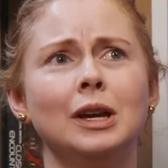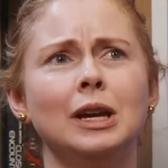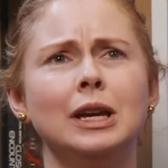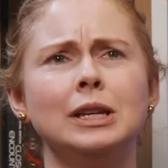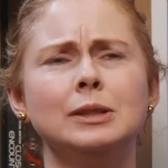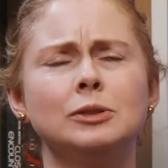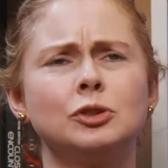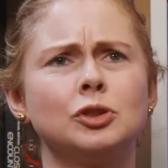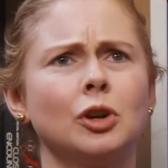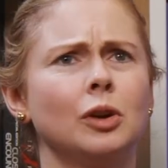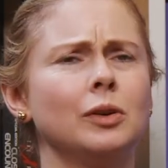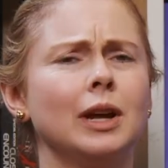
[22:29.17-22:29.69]

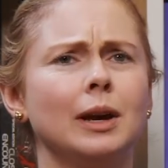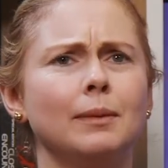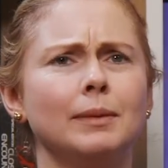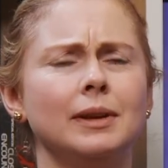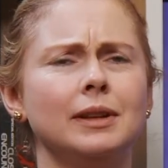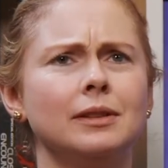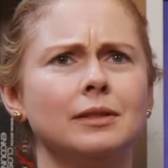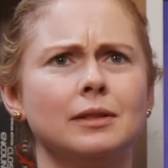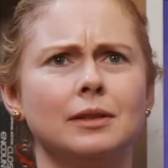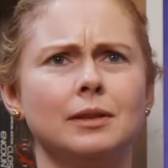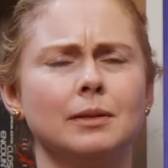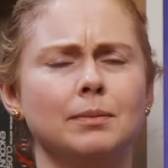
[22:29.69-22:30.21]
he's shown up,
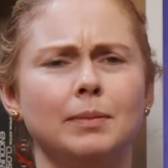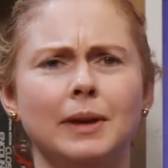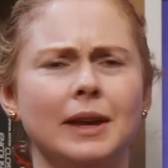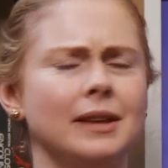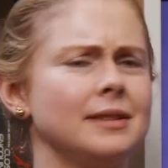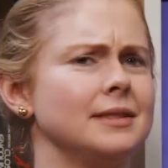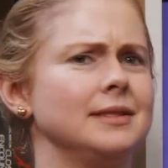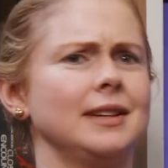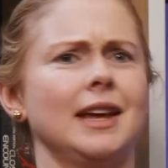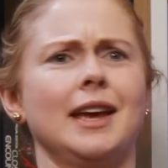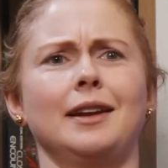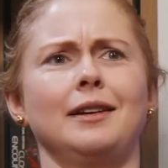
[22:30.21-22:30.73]
he's the
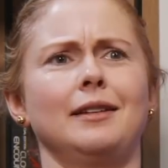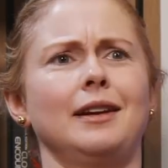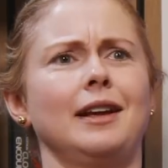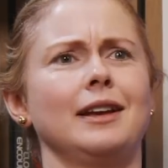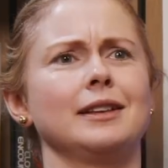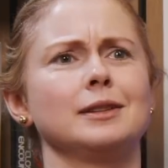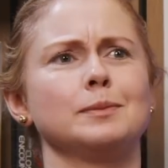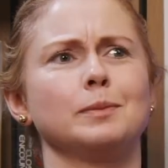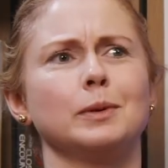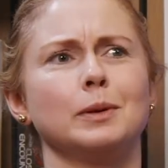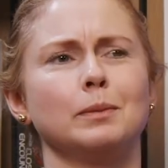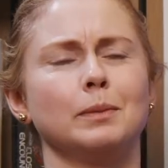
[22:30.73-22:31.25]
best dad and
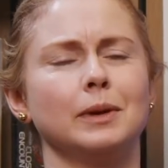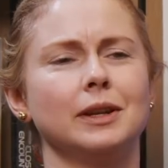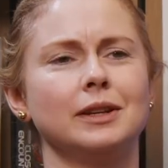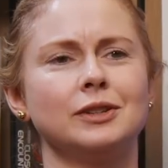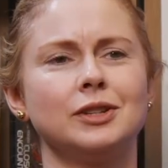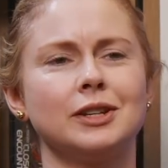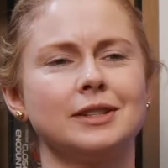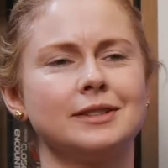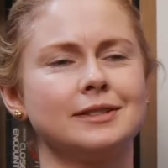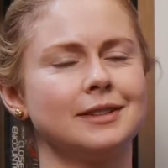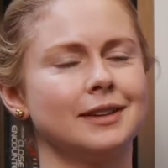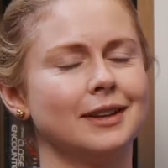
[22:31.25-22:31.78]
husband, but
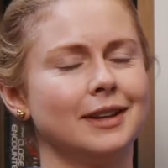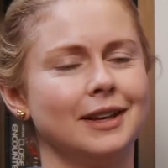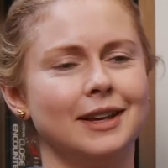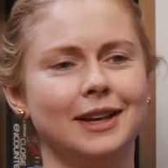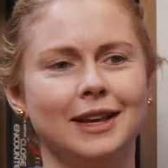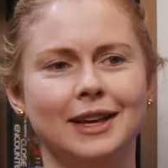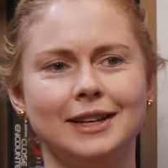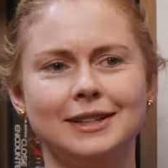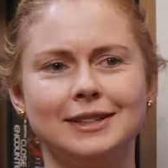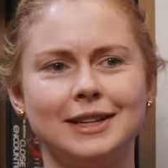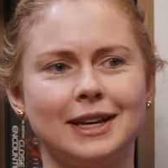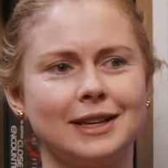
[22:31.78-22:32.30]
just
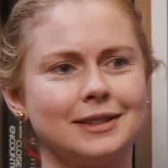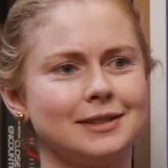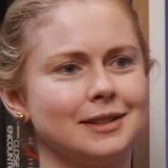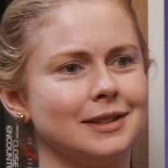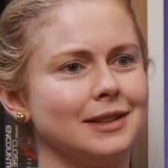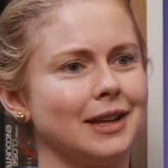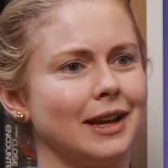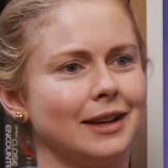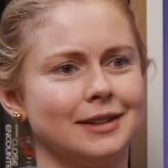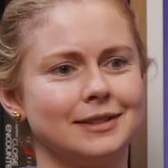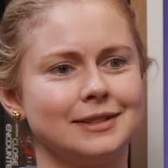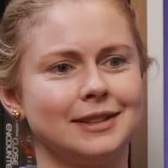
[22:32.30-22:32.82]

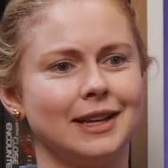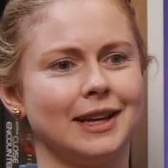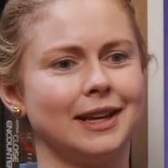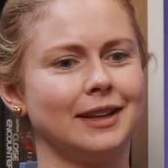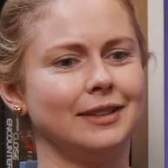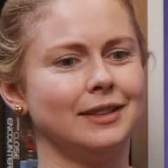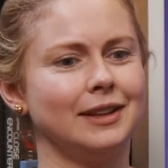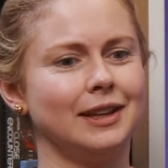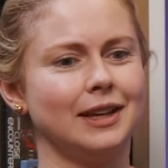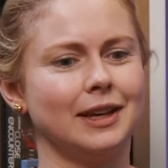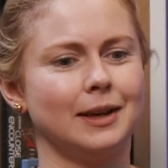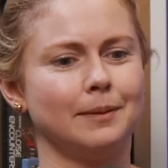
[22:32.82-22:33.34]
doesn't
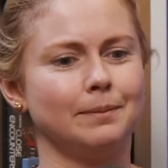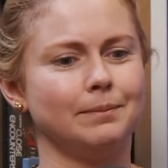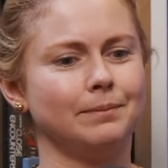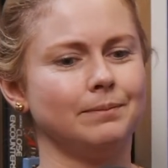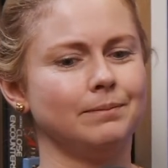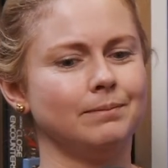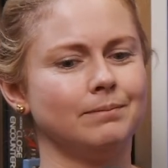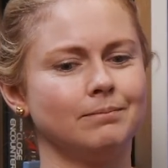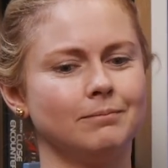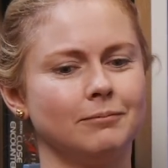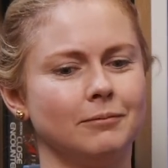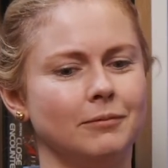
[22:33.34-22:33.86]
understand the
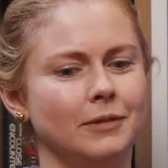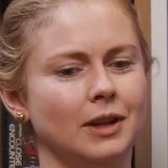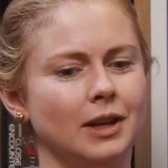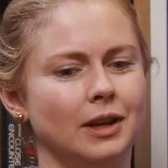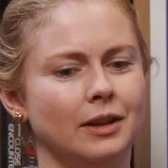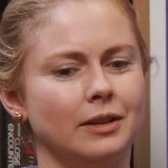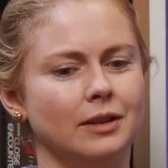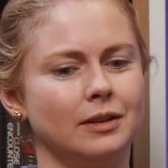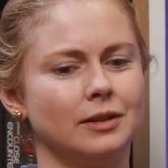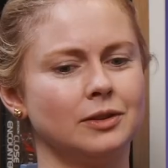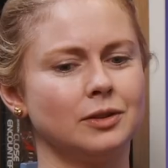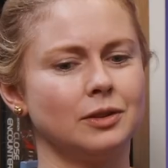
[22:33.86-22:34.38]

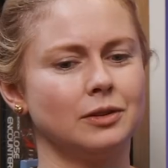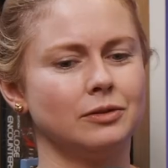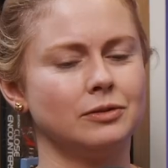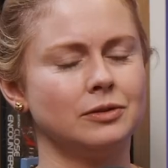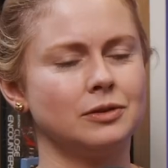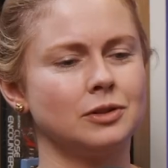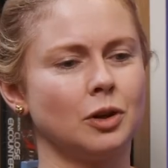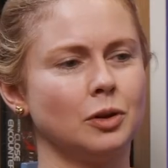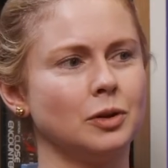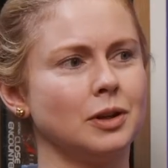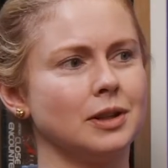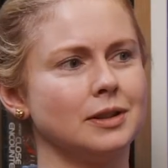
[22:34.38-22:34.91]
sort of
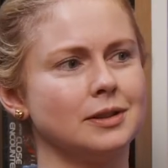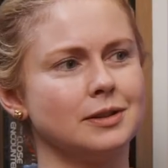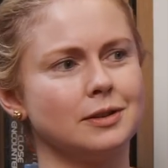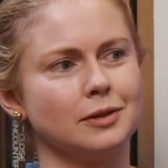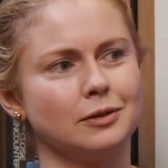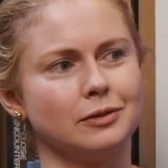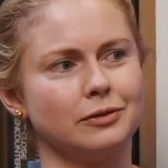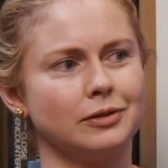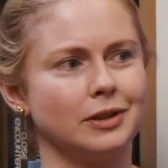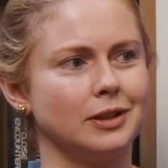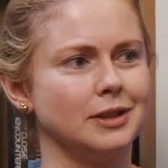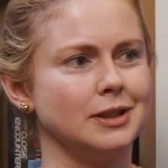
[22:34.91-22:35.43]
tokens
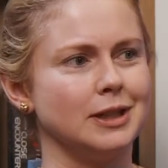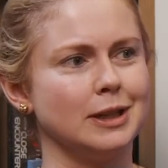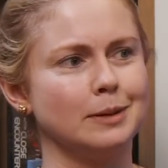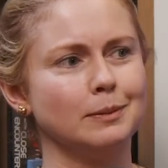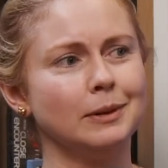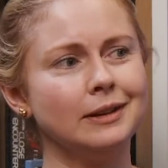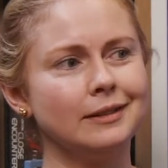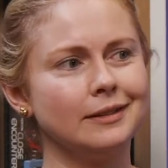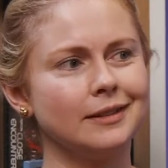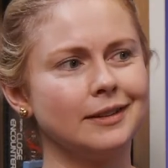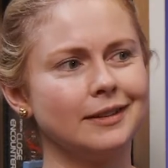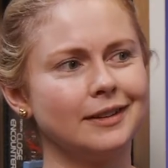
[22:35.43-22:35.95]
of
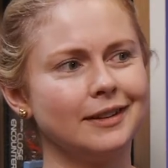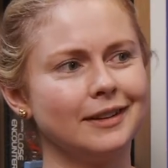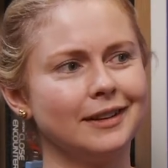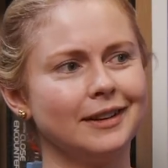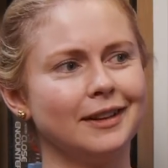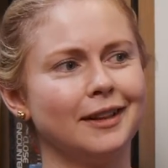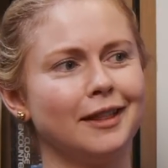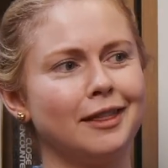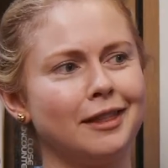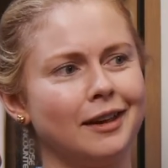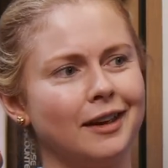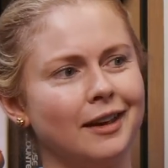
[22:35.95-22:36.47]
endearment
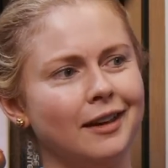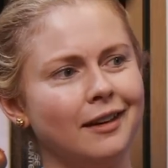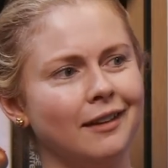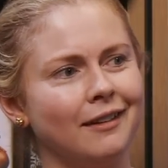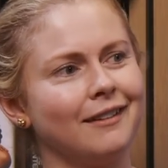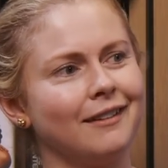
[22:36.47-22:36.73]
thing.